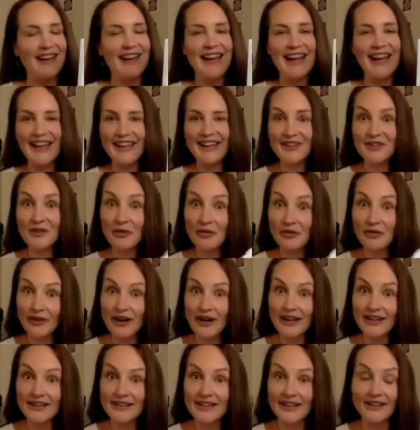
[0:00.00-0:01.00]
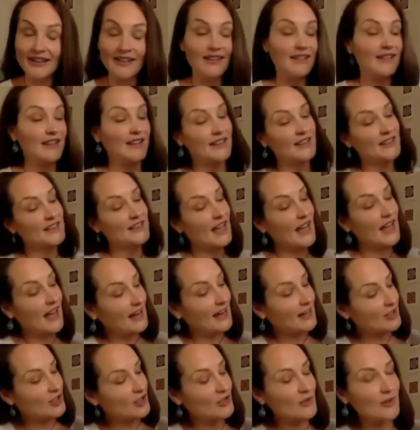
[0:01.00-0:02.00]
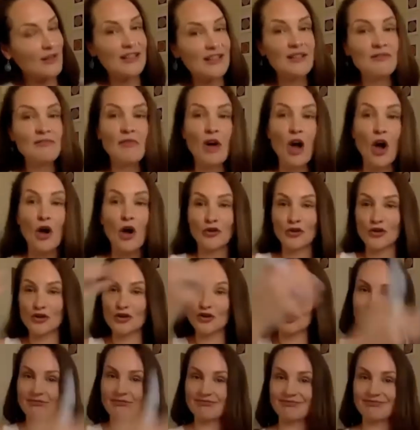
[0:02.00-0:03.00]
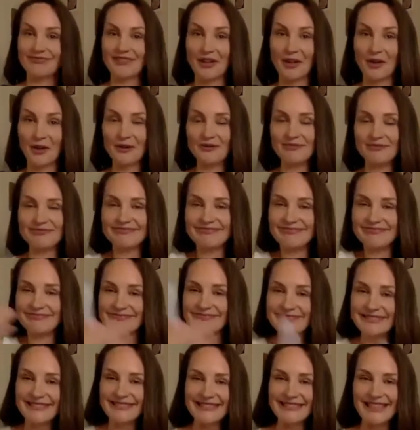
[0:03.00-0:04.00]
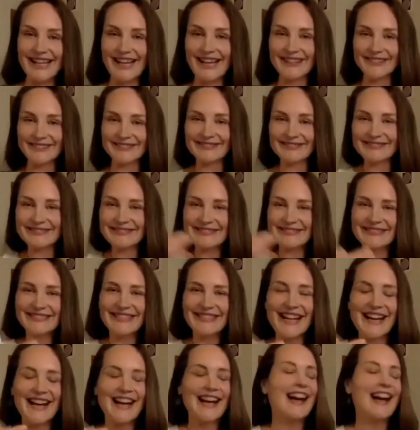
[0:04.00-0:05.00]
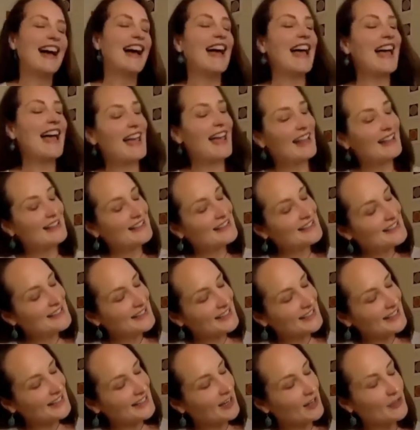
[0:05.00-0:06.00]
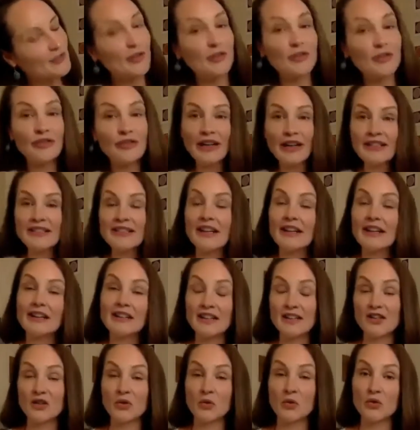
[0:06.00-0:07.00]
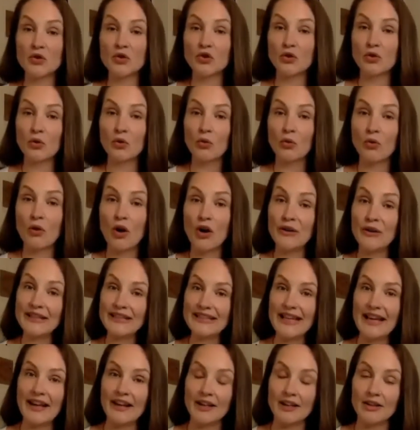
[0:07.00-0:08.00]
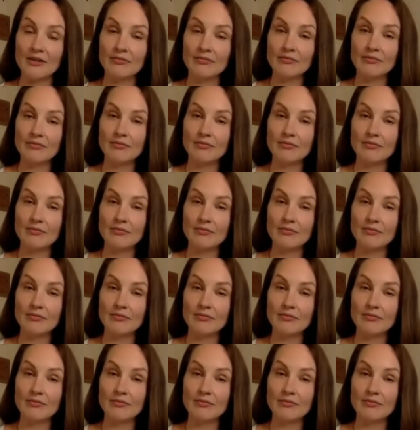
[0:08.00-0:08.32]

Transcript: And the fractal is actually us, Ta-da. And the fractal is also a cell.